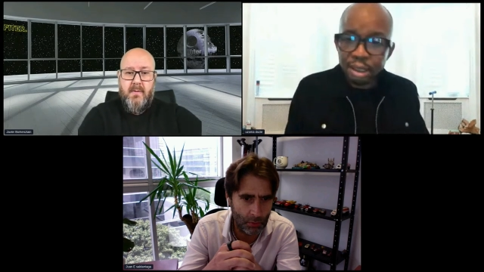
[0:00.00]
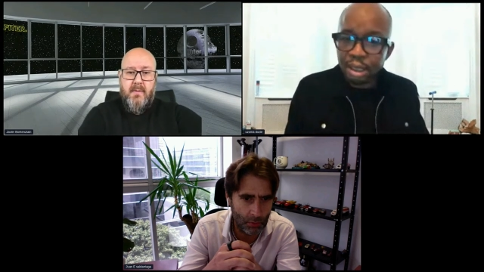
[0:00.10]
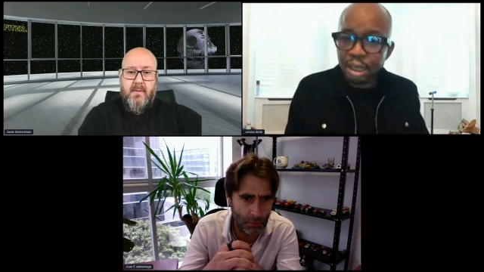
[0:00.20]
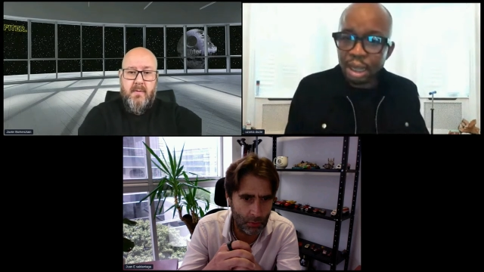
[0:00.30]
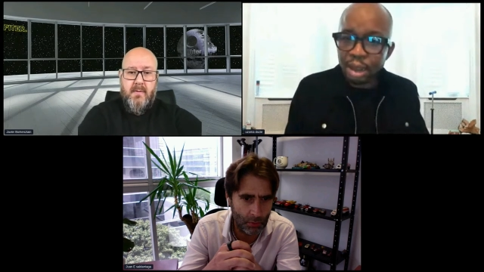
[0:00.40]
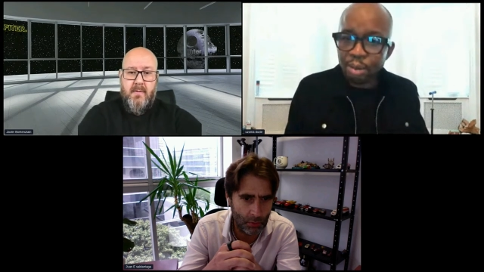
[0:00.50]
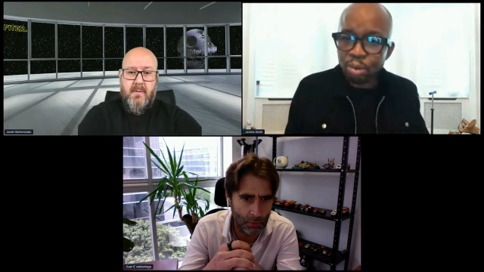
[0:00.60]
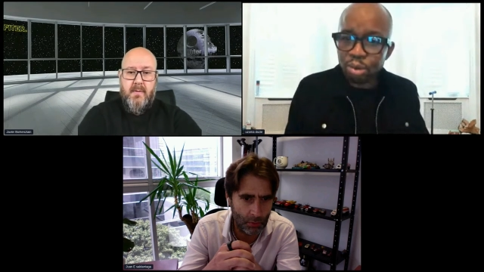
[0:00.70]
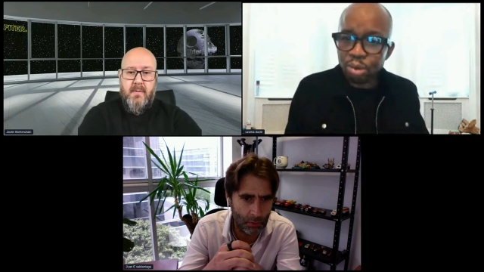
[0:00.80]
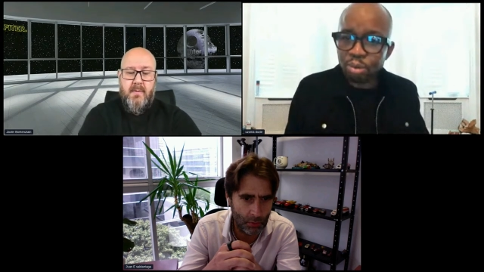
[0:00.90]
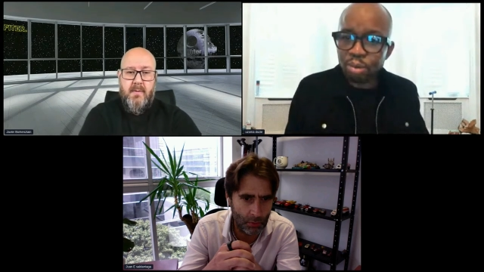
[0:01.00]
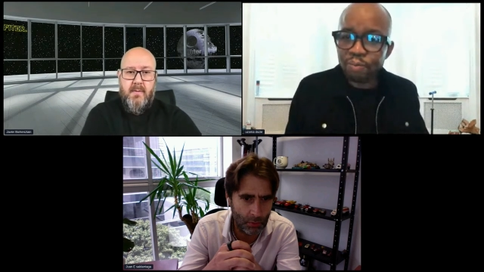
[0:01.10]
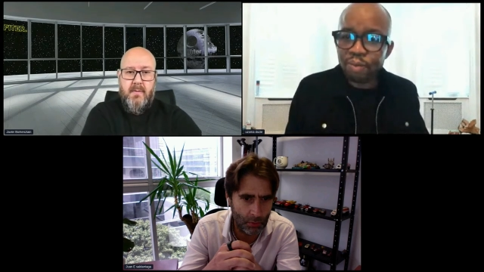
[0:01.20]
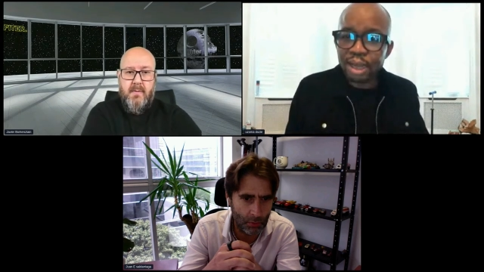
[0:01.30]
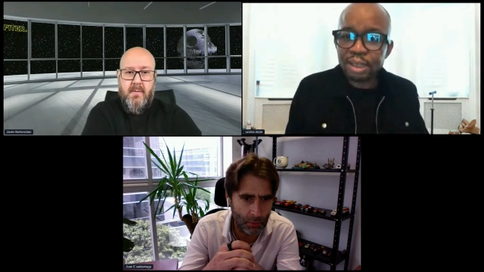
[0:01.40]
Speaker 1: Uh, what you will
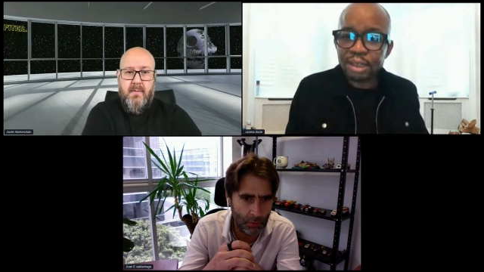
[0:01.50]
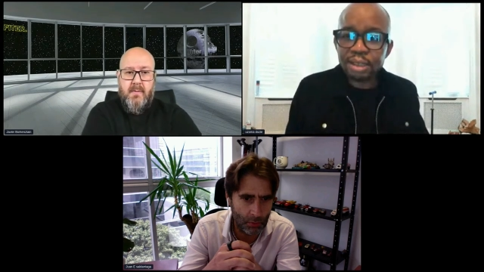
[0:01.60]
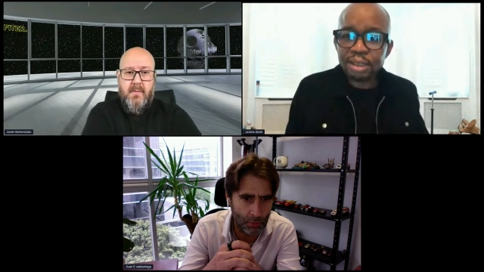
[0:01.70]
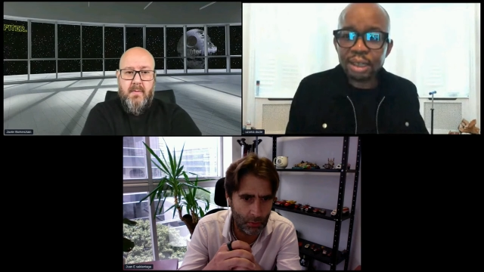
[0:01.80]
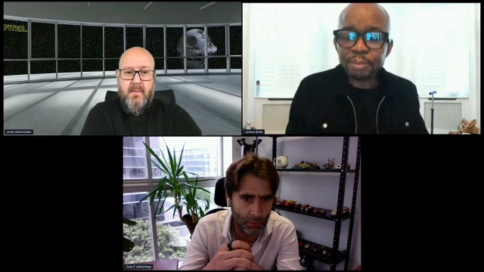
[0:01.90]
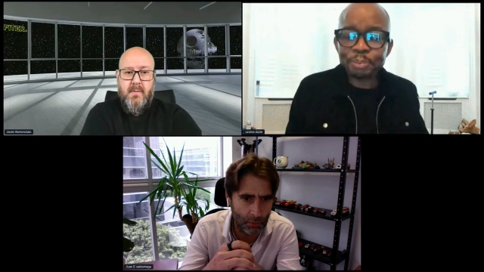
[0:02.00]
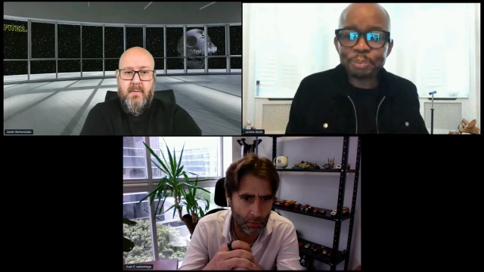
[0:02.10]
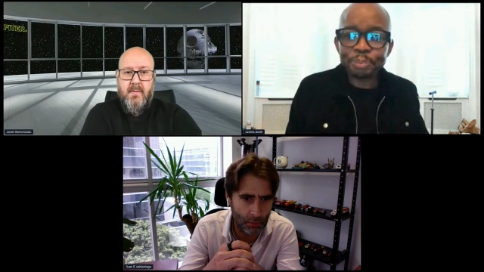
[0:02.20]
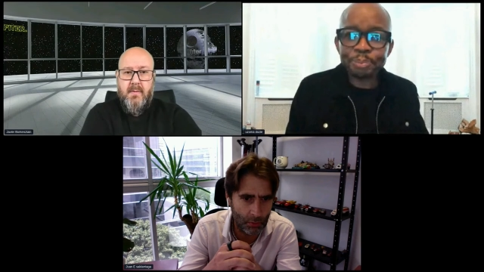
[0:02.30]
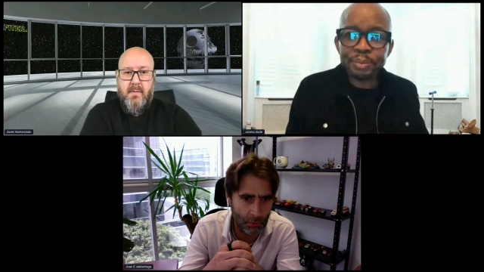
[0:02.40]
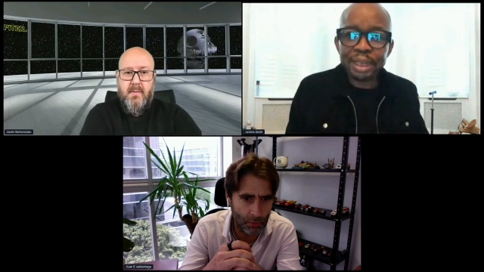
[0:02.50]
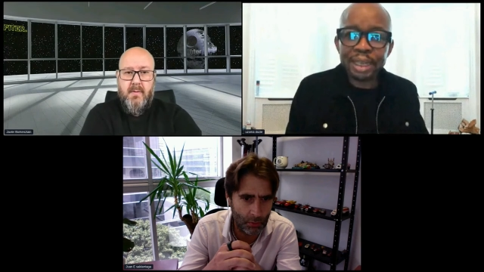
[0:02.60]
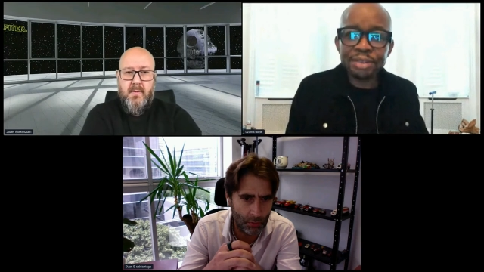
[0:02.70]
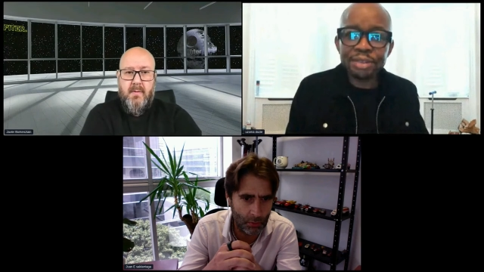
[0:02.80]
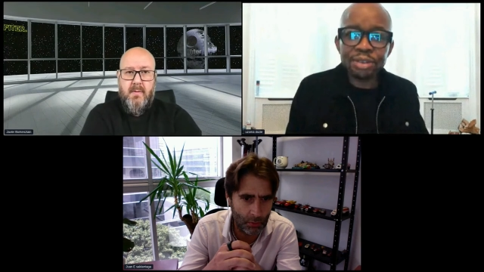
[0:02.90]
find is that
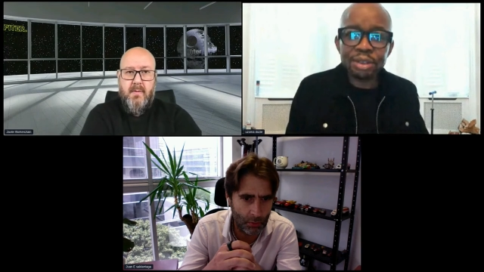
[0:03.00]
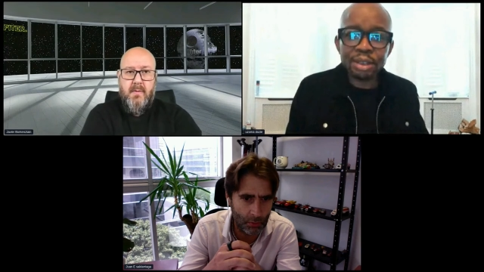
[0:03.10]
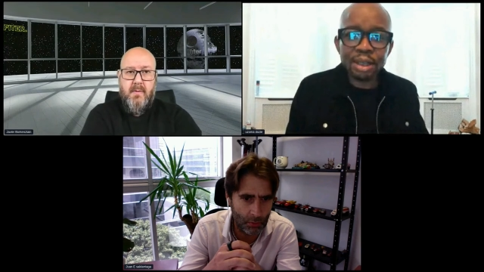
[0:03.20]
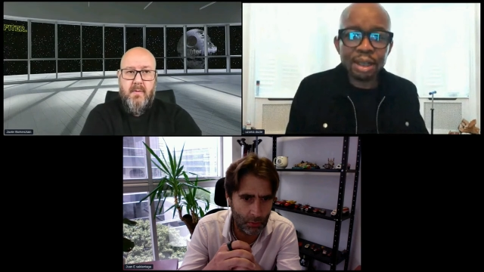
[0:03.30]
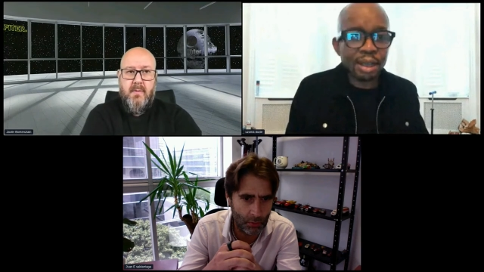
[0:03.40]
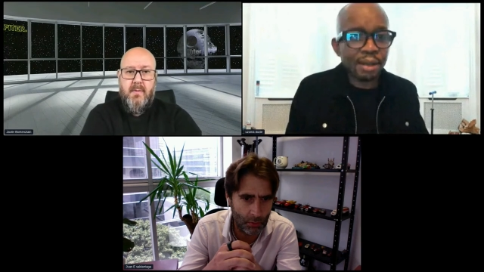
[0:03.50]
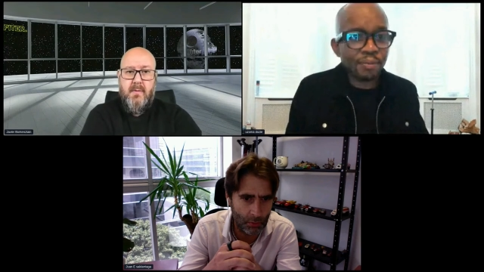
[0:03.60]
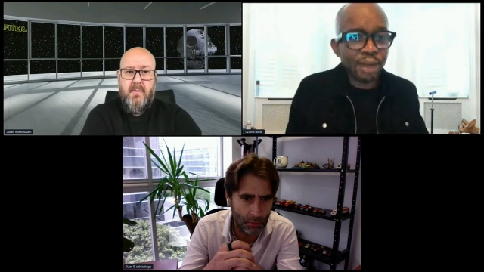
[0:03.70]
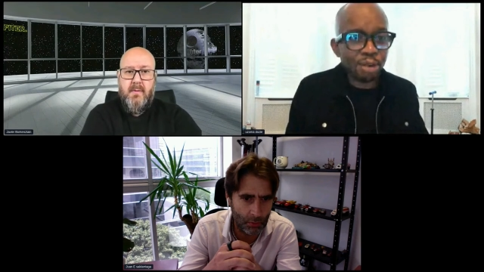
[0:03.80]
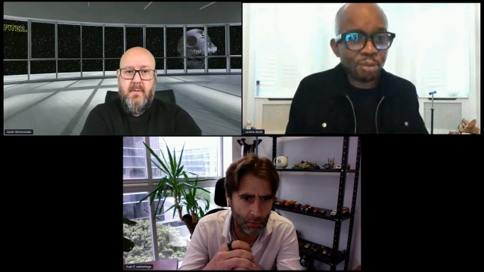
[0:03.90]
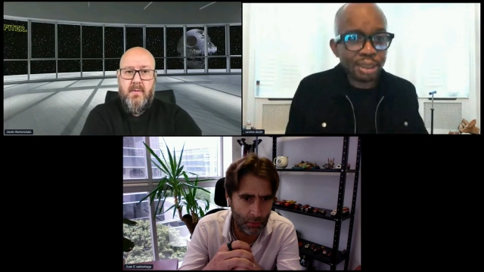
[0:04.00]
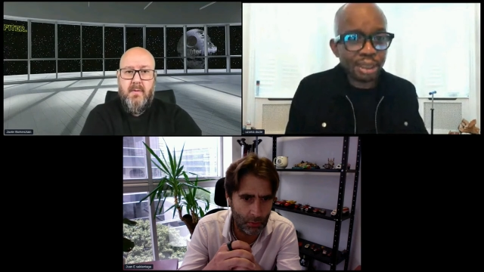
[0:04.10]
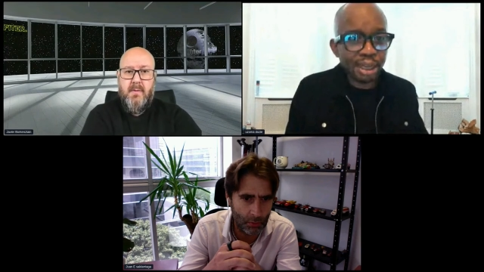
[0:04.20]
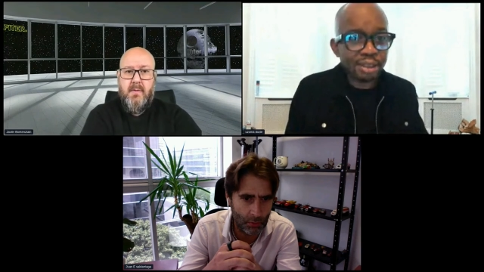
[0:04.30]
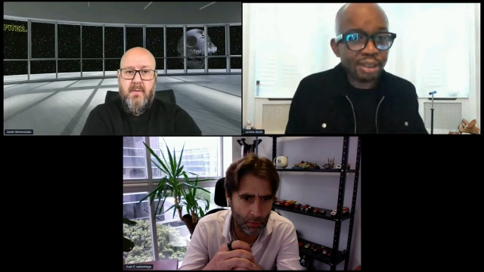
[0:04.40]
each environment
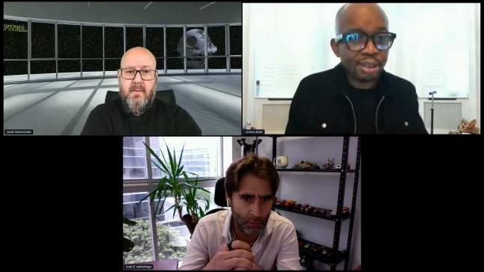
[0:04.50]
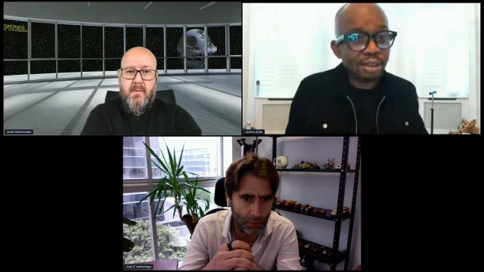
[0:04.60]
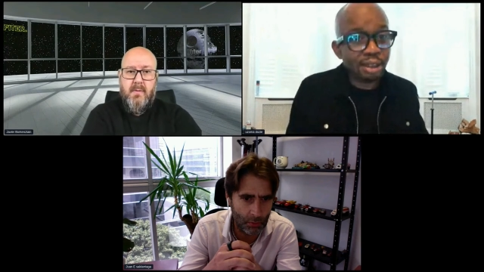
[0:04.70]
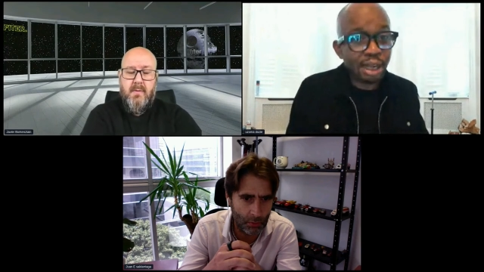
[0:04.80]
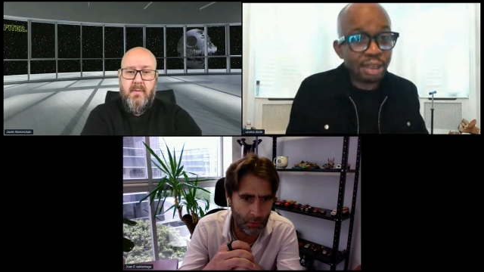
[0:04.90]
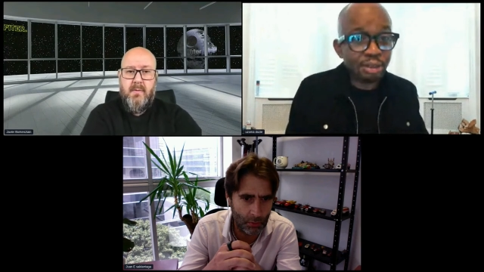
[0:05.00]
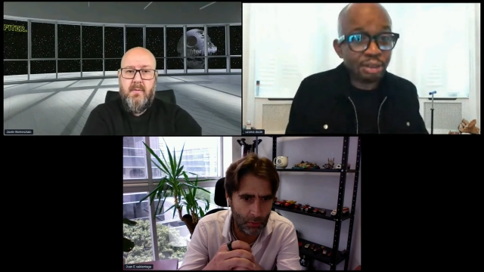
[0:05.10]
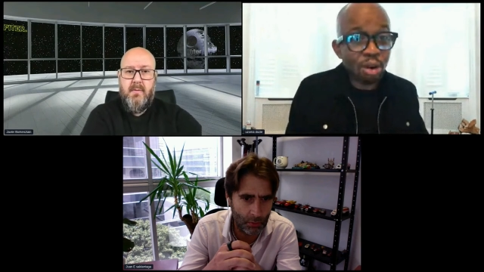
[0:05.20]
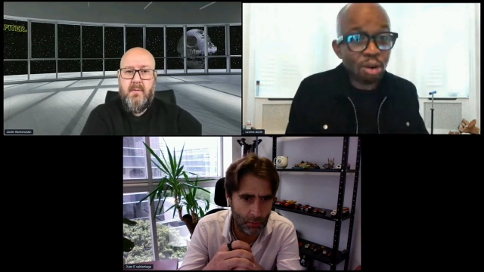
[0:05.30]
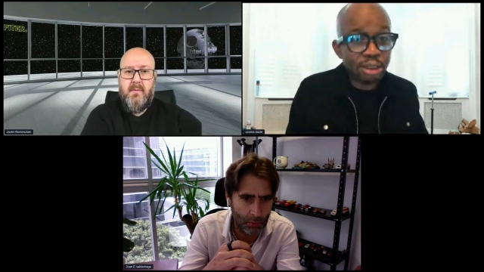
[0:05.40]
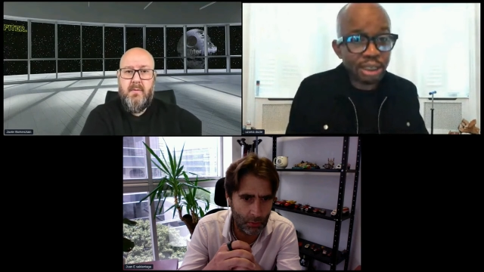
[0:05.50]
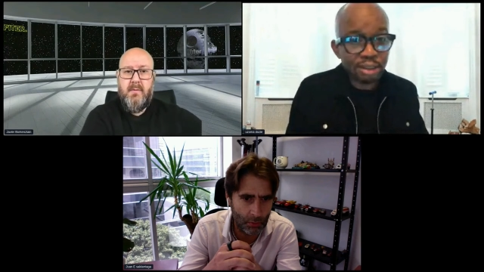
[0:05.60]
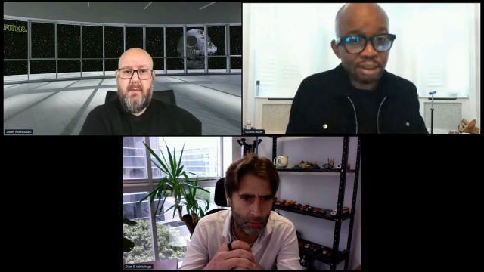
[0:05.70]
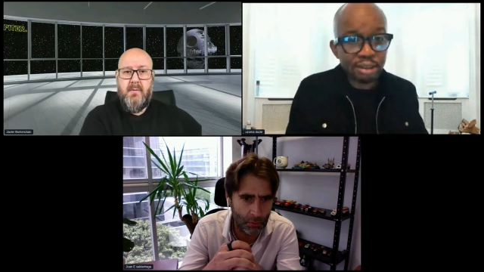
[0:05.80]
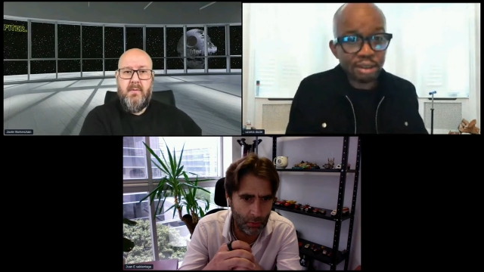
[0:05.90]
has it has its own context and
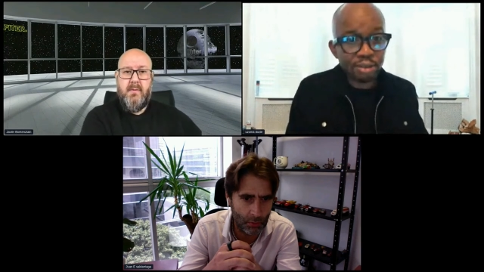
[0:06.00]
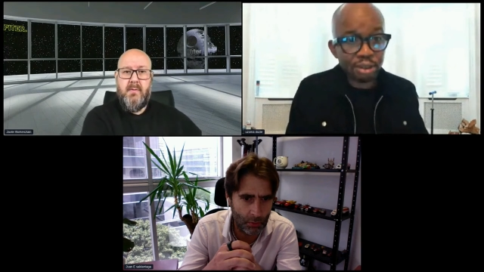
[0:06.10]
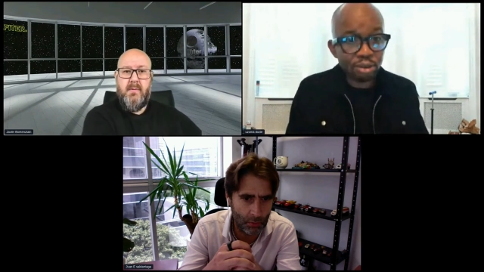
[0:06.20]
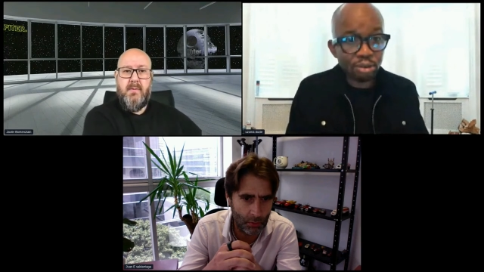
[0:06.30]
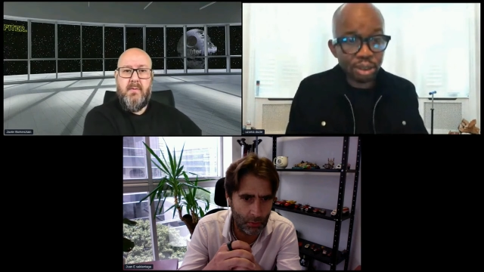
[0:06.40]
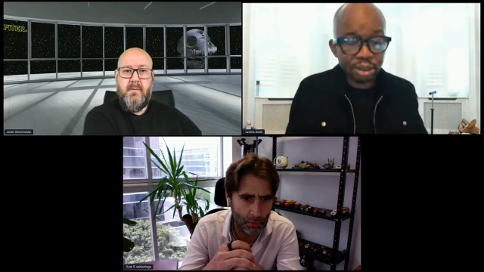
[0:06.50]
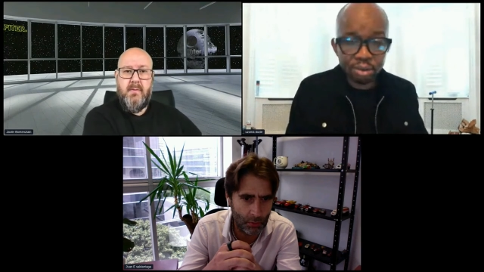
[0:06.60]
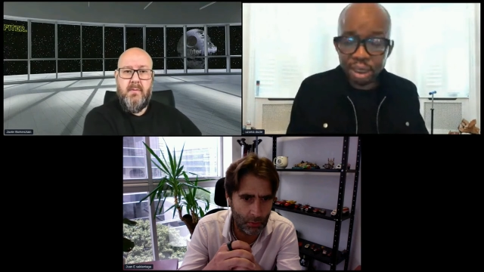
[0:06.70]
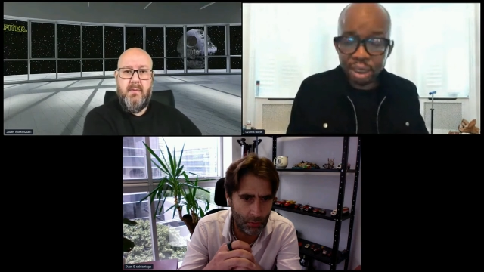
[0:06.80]
different stories. So, like,